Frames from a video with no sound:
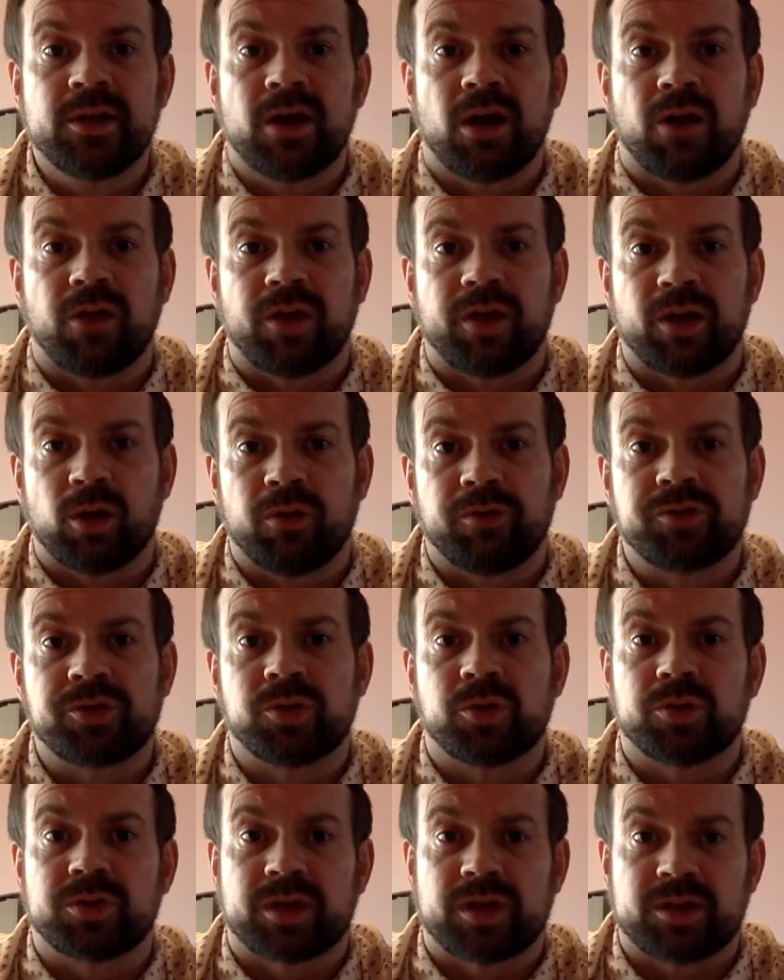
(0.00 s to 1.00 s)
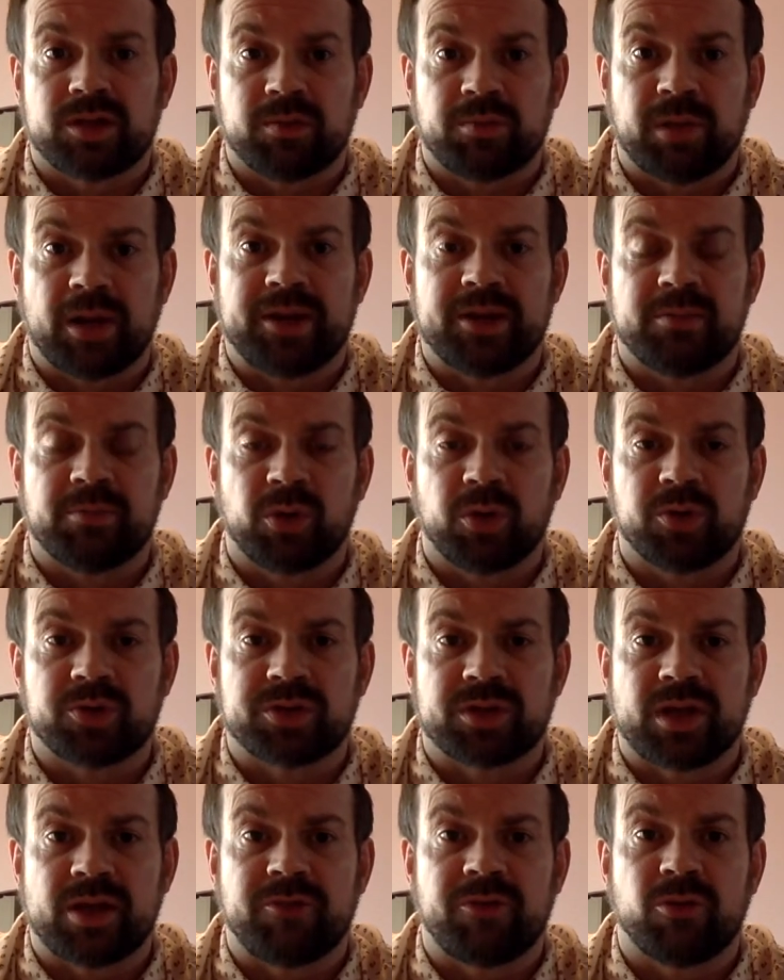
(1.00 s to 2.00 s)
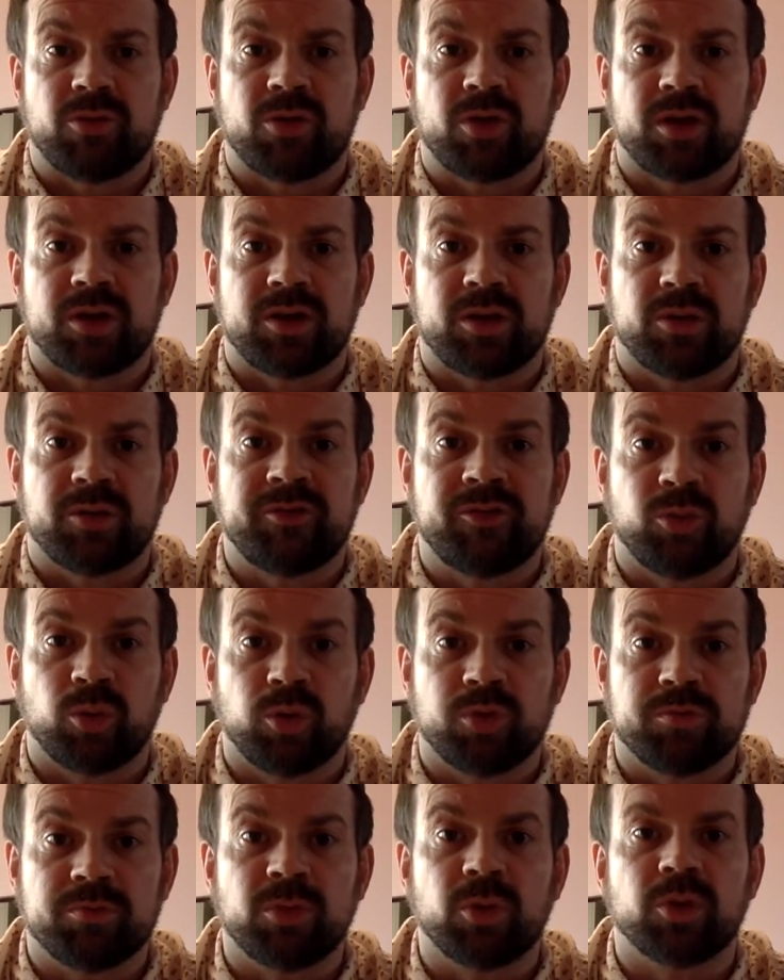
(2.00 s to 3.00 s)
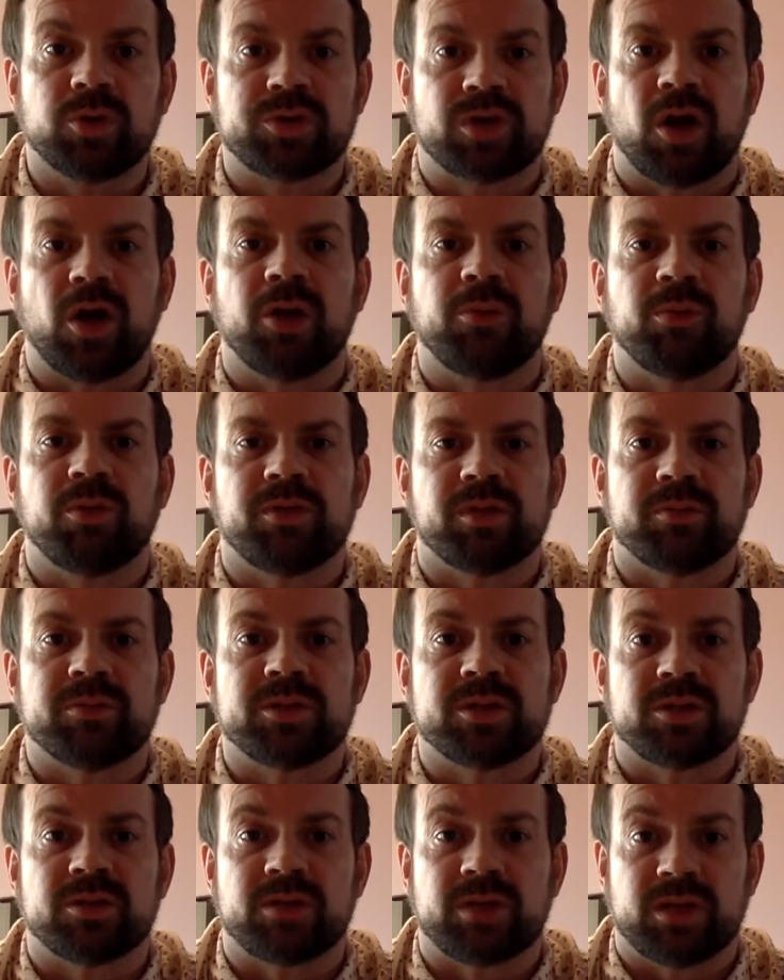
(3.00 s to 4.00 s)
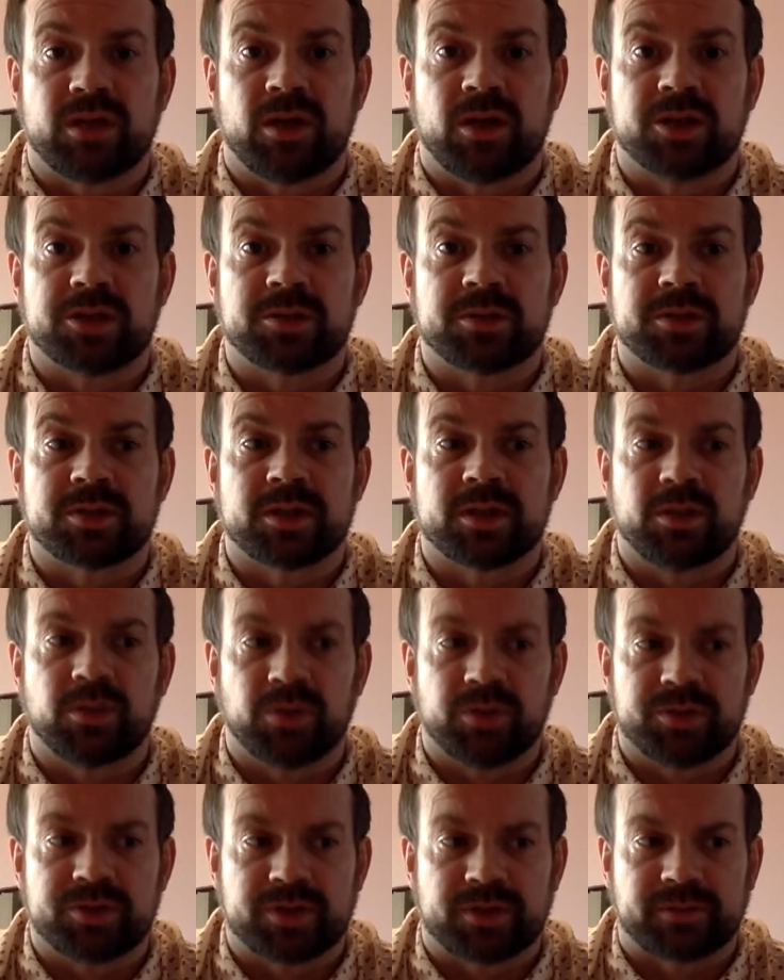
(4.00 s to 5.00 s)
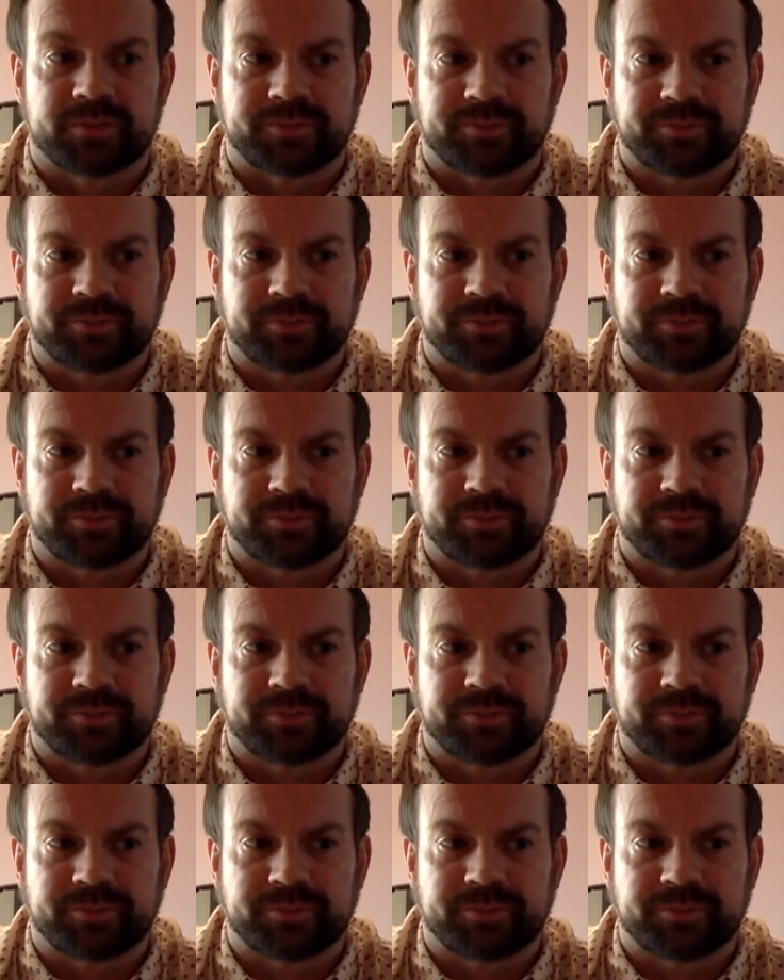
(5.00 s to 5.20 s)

Are they offshore? Do they do blended models, and therefore can you afford more time with them to do the enhancements that you want to?